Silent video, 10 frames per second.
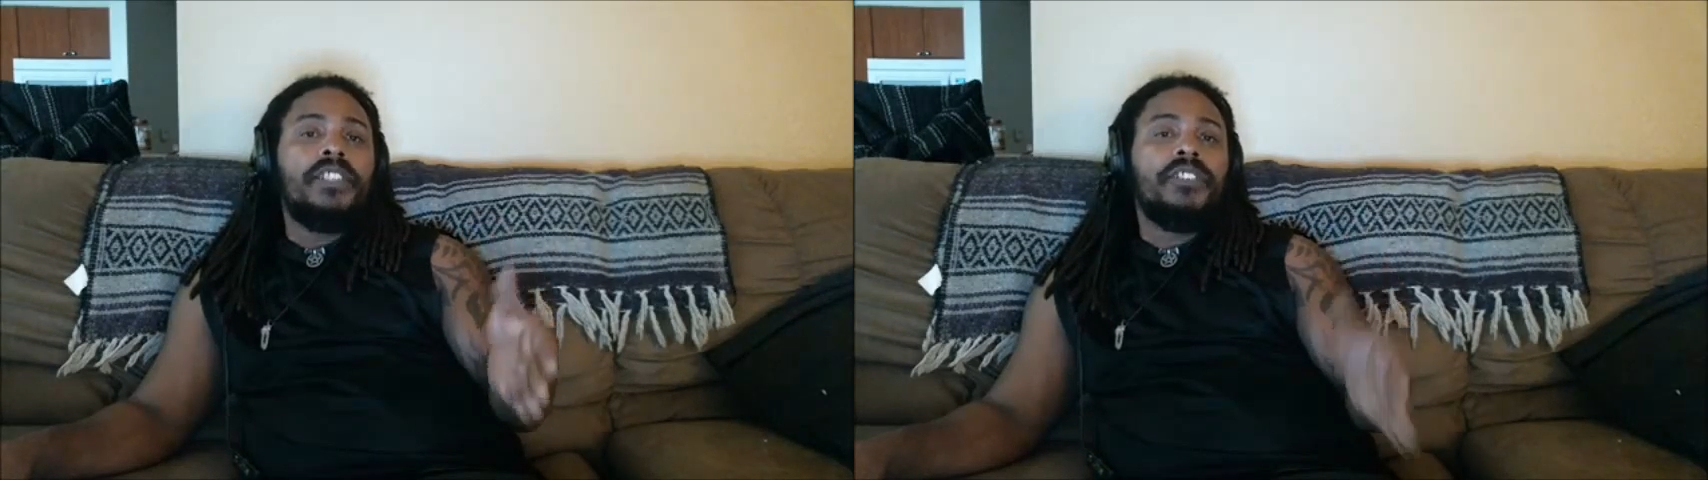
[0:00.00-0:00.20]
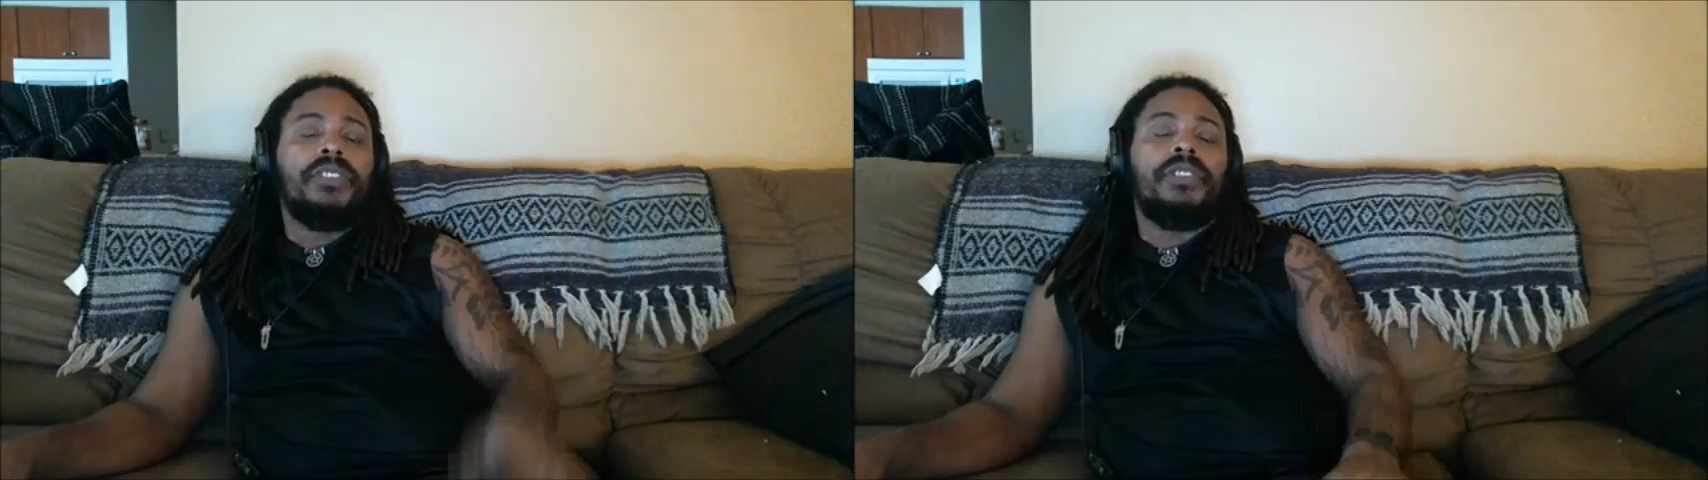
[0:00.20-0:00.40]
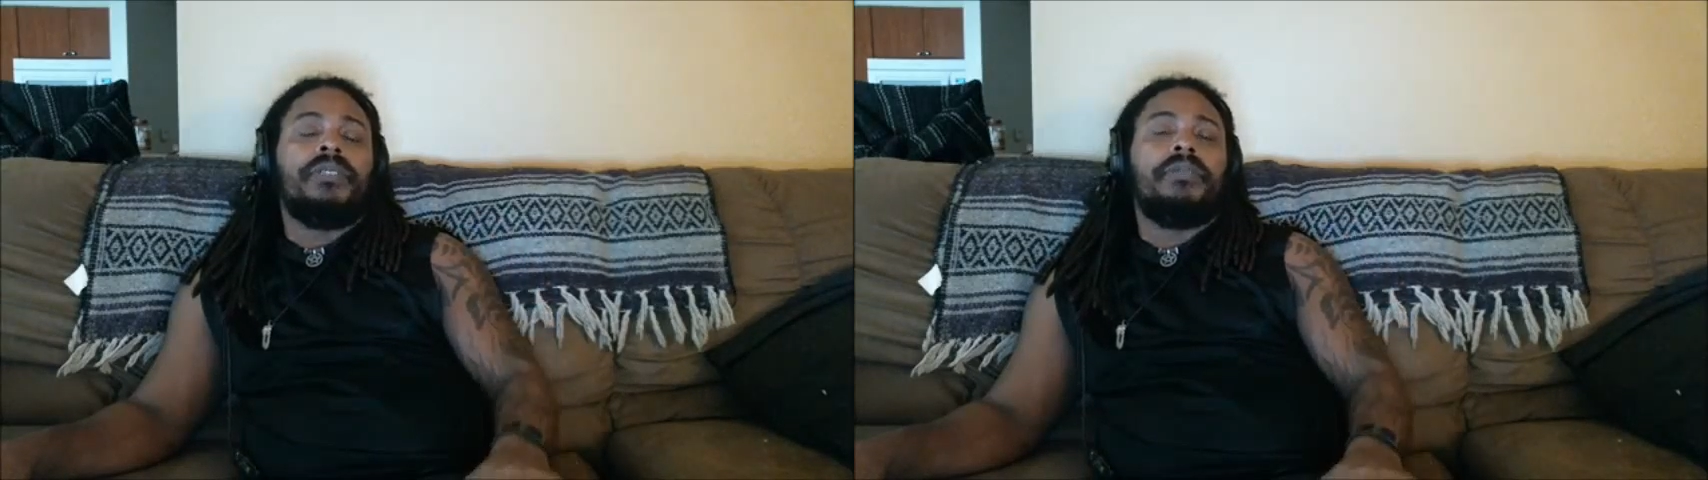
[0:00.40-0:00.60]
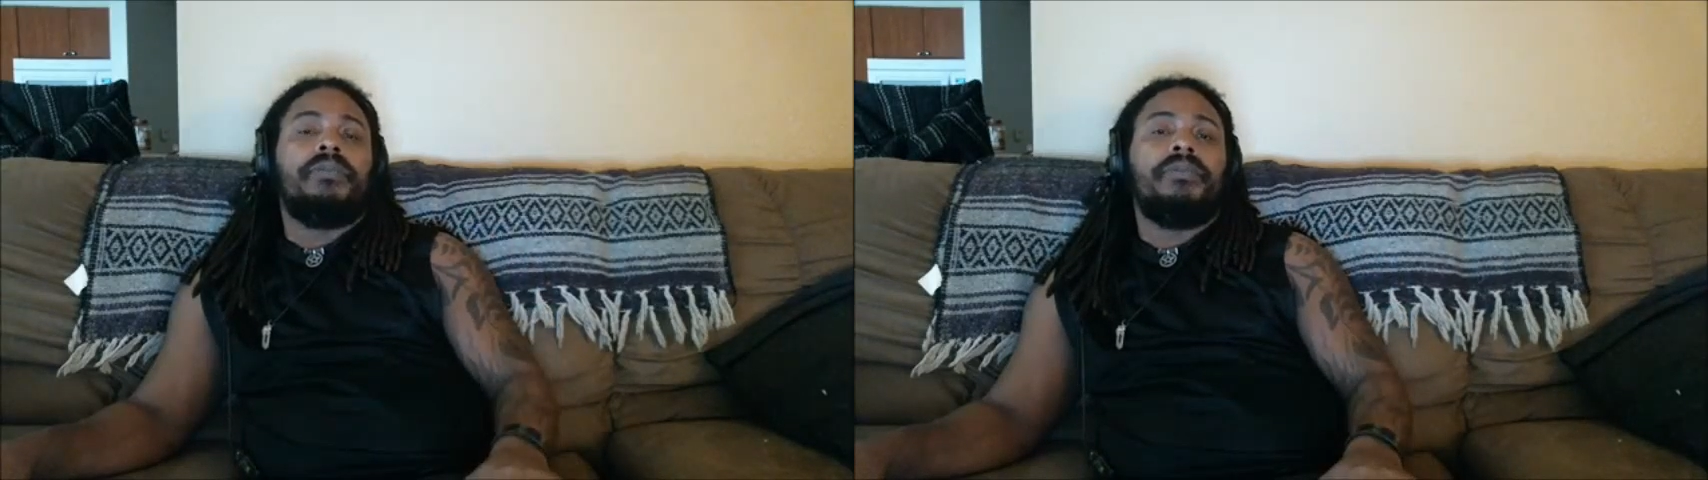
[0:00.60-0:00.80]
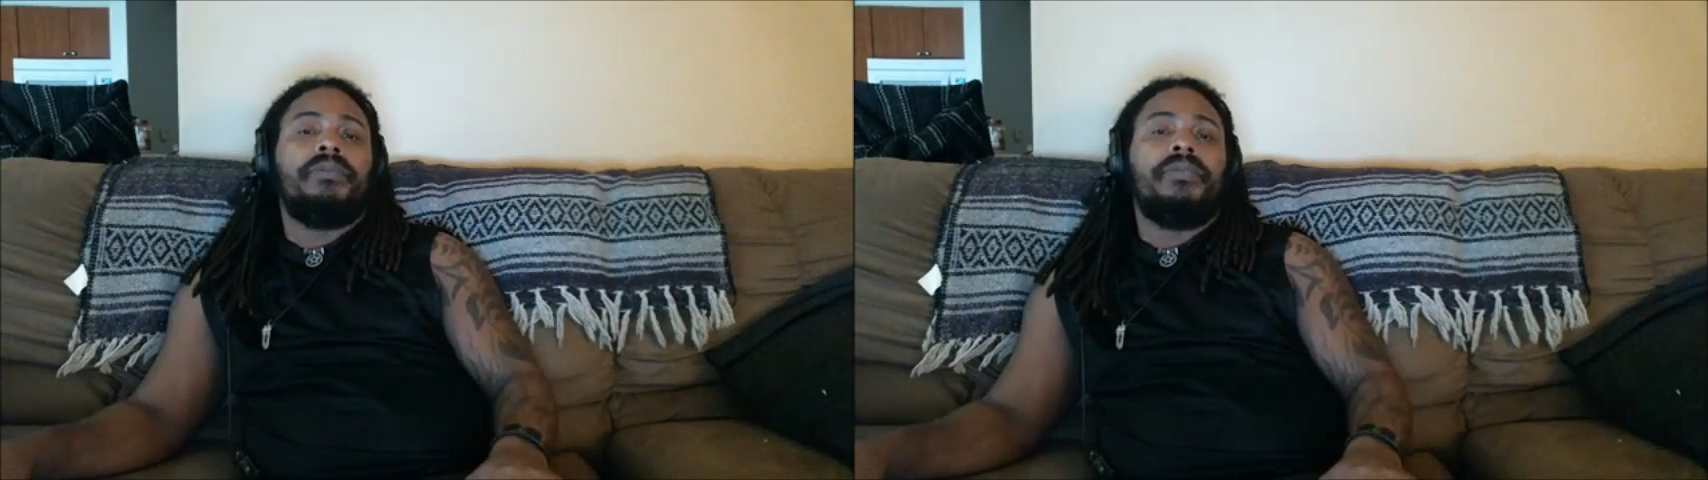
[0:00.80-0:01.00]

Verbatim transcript: information,